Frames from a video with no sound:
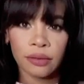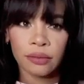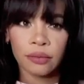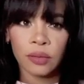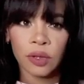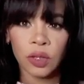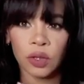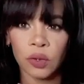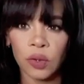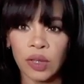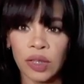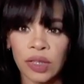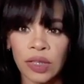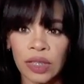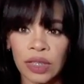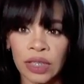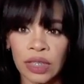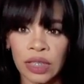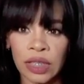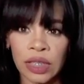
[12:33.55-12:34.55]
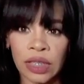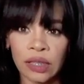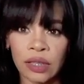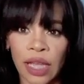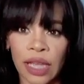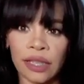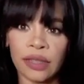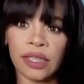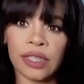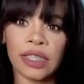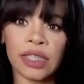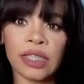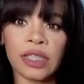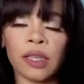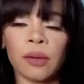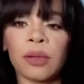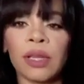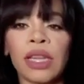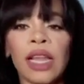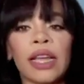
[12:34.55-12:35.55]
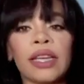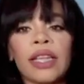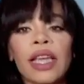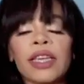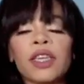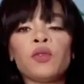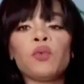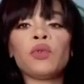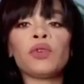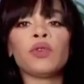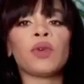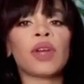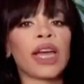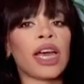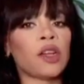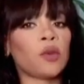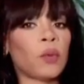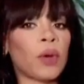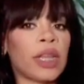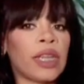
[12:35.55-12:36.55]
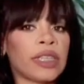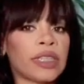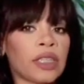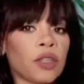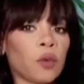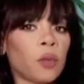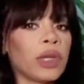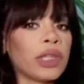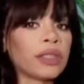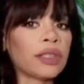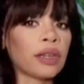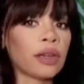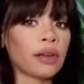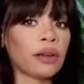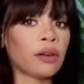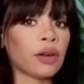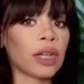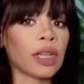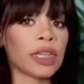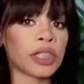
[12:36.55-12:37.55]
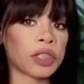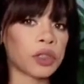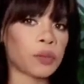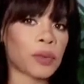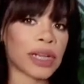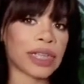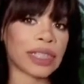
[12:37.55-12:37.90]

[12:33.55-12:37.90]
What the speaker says: you know, sturdy. Like, this is something like that, like, you can't wear this in the winter unless you're wearing